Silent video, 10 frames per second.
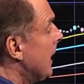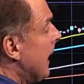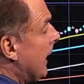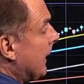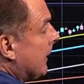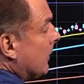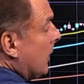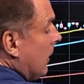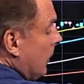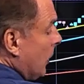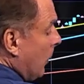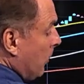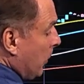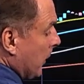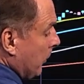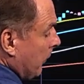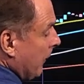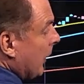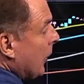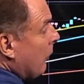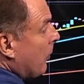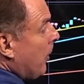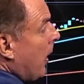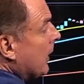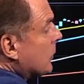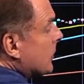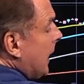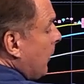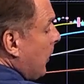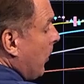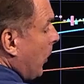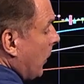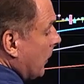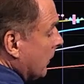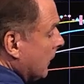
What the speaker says: And again, we're very overbought, just like we were,